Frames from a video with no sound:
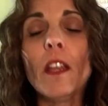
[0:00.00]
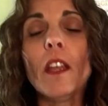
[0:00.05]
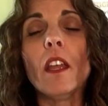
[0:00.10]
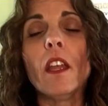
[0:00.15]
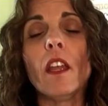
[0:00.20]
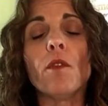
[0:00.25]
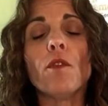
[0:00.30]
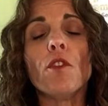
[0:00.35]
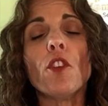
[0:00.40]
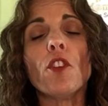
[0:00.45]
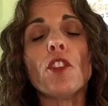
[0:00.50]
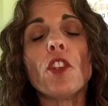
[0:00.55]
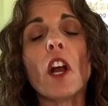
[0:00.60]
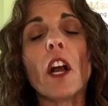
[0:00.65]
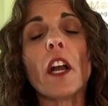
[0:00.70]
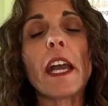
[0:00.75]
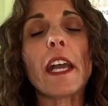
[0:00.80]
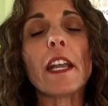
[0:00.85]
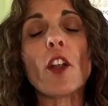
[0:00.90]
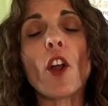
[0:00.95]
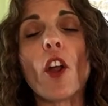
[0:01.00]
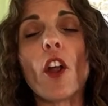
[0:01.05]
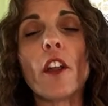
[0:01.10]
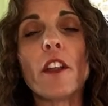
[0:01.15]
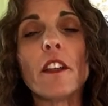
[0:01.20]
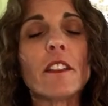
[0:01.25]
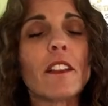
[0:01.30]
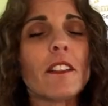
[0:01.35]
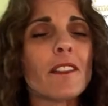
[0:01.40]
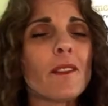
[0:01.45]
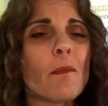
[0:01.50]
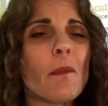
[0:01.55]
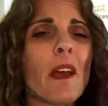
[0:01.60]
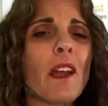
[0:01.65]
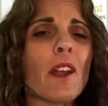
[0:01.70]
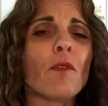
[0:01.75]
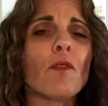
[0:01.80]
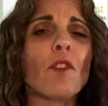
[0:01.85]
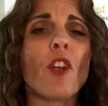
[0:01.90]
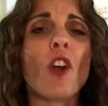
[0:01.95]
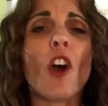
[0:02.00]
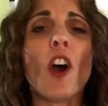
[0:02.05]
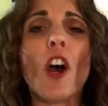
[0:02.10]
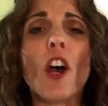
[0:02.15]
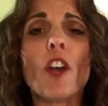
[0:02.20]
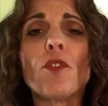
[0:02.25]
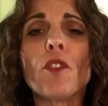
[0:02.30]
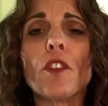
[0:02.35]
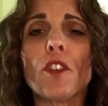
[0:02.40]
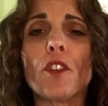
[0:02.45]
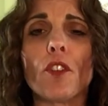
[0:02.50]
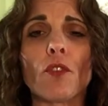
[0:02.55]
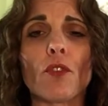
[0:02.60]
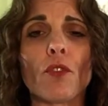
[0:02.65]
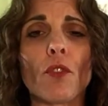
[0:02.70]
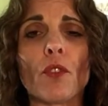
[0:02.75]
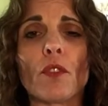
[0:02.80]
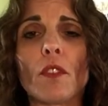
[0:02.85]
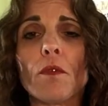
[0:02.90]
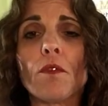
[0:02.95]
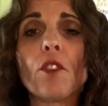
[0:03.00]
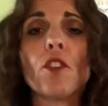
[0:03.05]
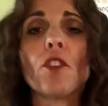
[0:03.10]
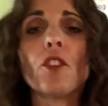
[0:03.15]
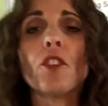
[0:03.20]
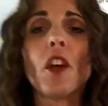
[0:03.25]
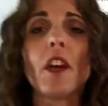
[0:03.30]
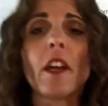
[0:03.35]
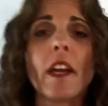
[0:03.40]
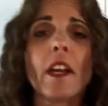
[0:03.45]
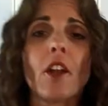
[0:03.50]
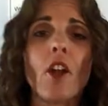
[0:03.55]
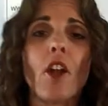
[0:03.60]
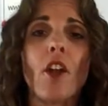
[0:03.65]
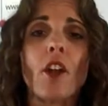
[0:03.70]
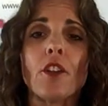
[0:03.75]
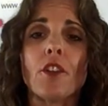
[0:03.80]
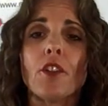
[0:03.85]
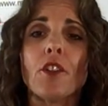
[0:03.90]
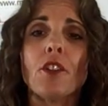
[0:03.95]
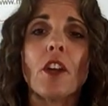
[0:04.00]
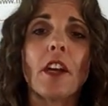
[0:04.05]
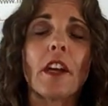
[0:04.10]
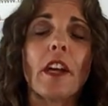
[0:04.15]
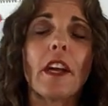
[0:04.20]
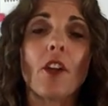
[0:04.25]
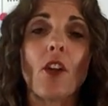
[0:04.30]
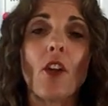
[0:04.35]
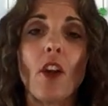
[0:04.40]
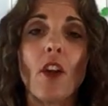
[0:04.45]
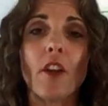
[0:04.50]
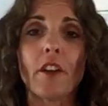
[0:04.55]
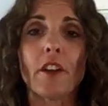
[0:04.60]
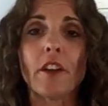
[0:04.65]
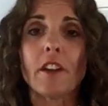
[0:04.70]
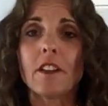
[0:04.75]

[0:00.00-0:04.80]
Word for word: If you're young at heart, doesn't matter if you're 100 years old. If you're young at heart, you're young at heart.